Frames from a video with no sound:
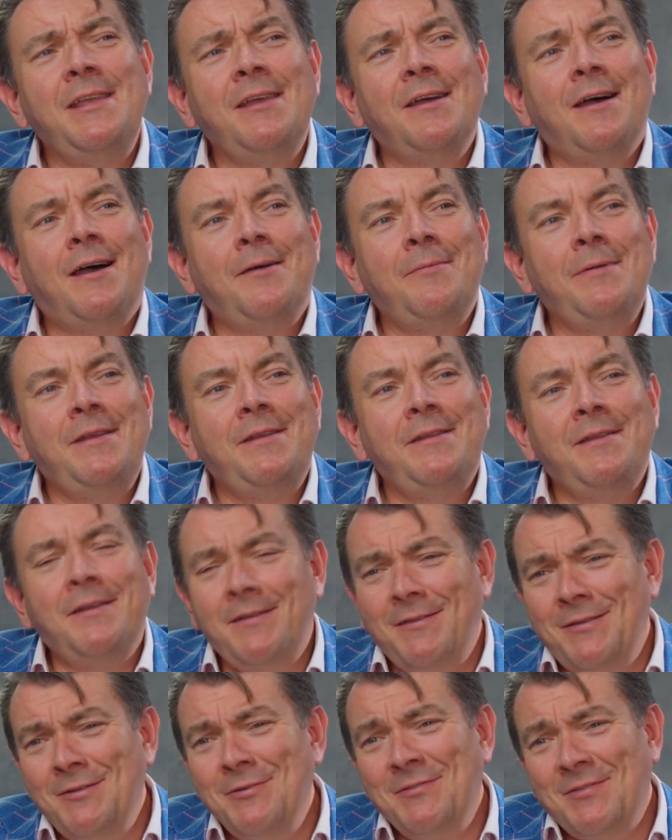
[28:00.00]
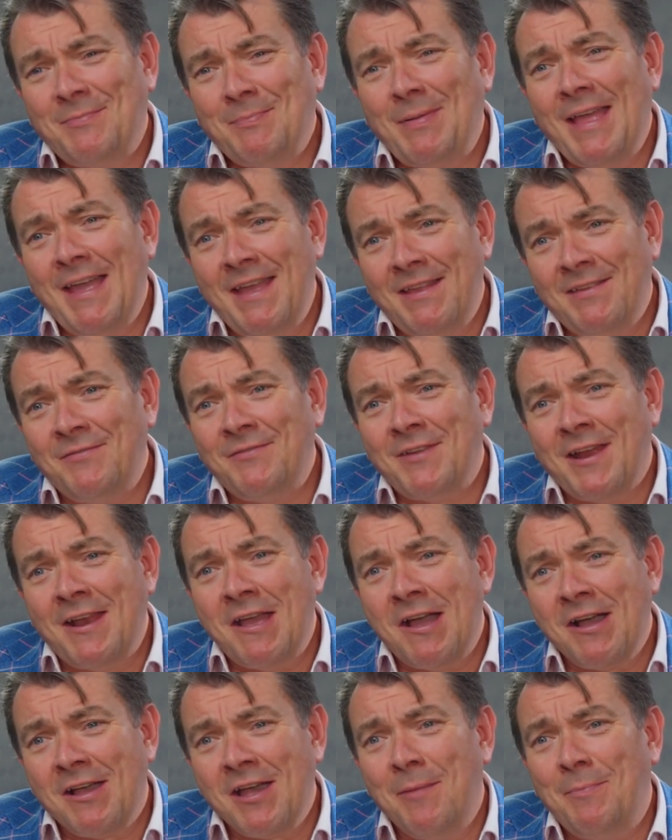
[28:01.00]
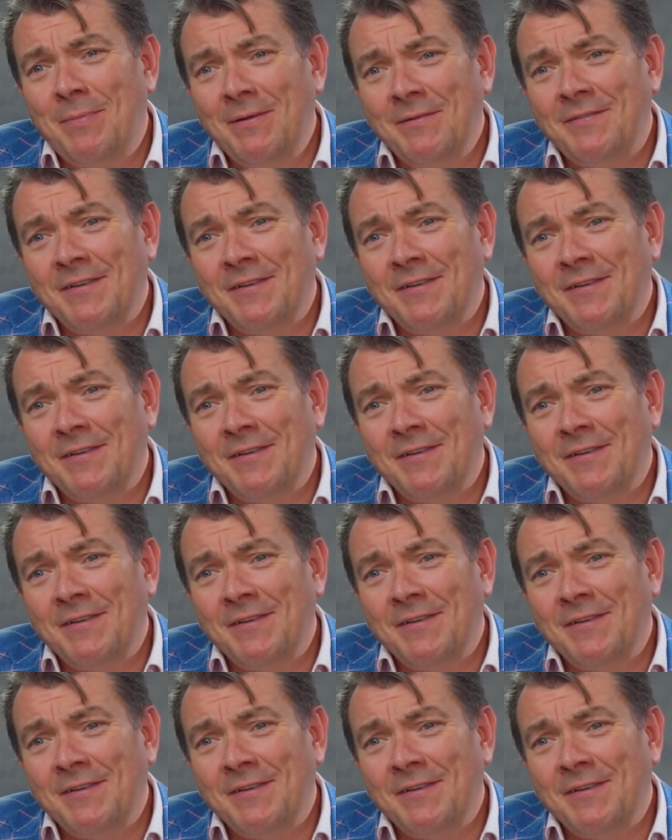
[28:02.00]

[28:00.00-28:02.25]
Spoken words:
yeah, I mean, you as players have done it a couple